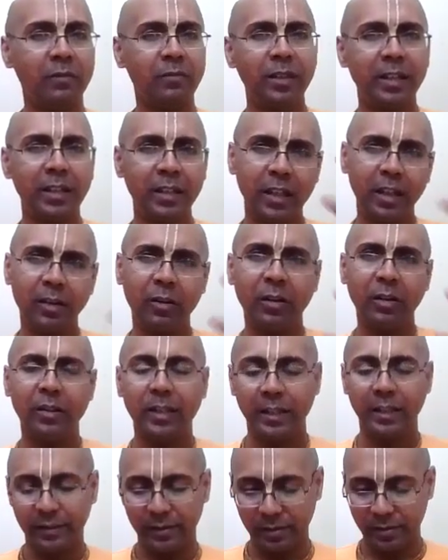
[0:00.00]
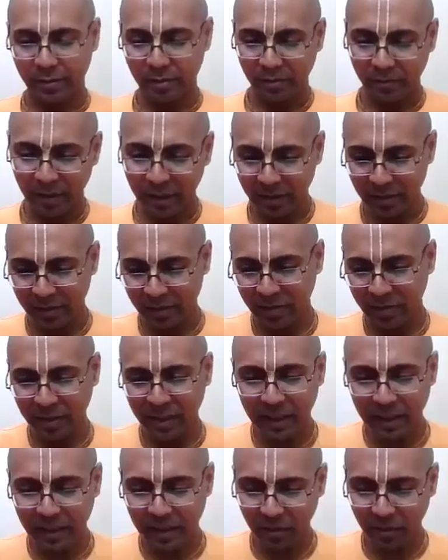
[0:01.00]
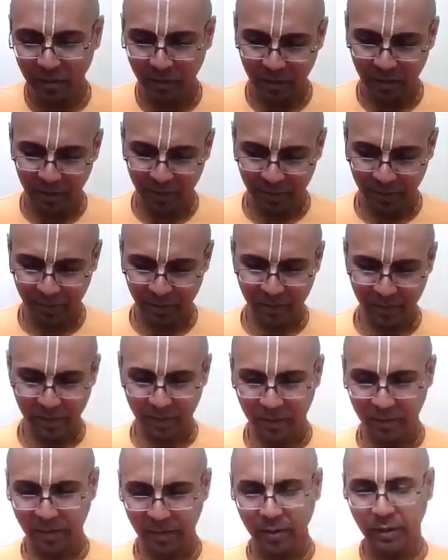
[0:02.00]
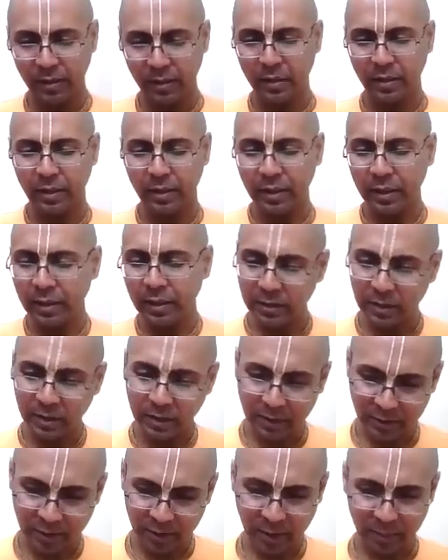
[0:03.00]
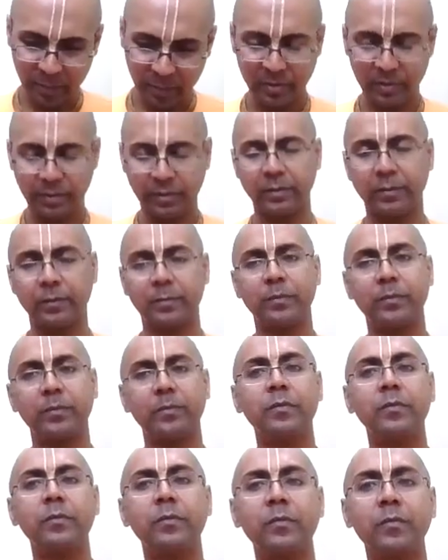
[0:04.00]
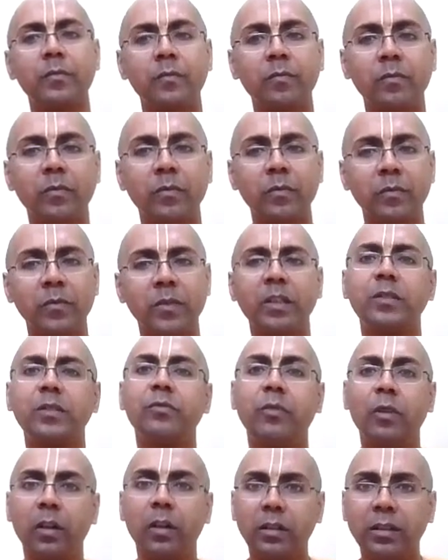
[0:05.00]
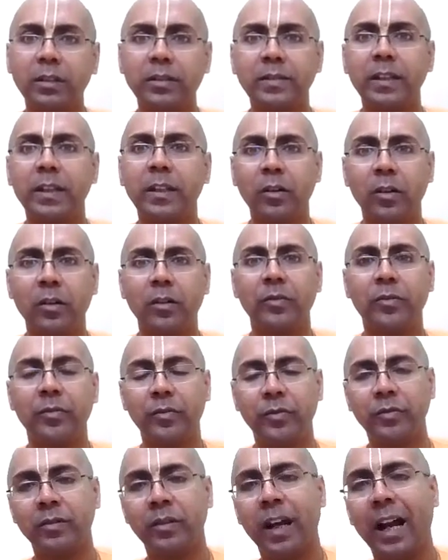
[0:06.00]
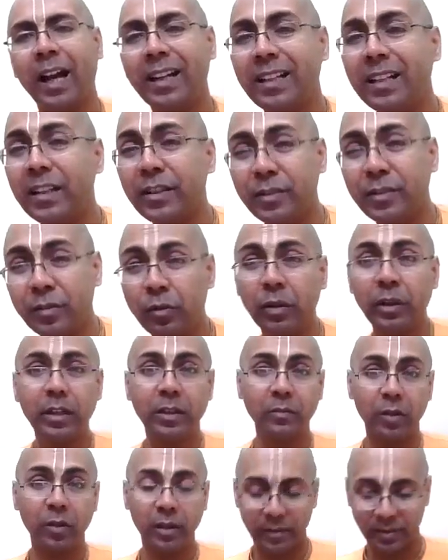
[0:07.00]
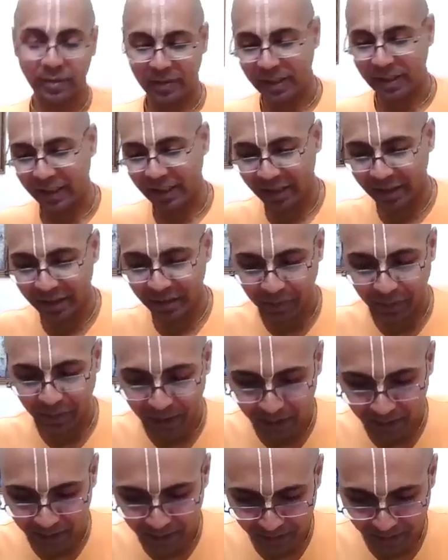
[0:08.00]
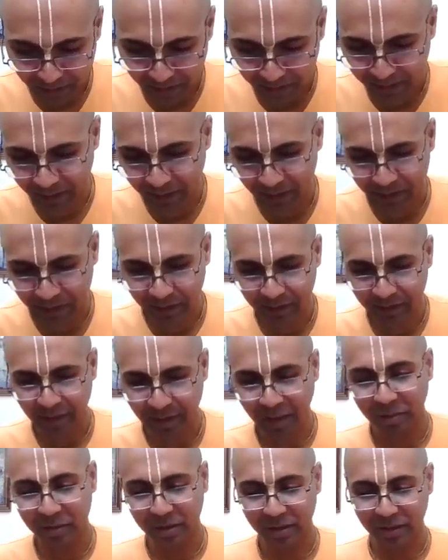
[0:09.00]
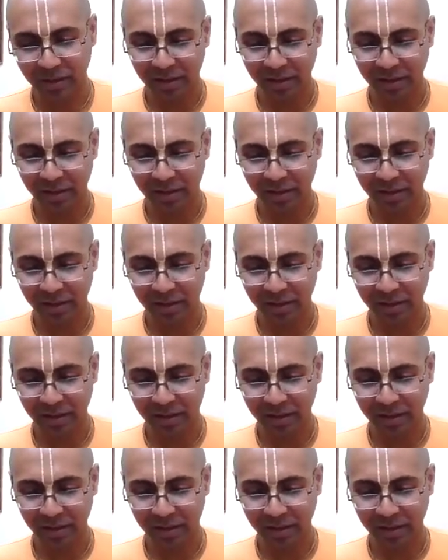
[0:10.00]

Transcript: We cannot taste. We are just reading the words, reading the description, just for the sake of at least knowing what is here in Chaitanya Charitamrita.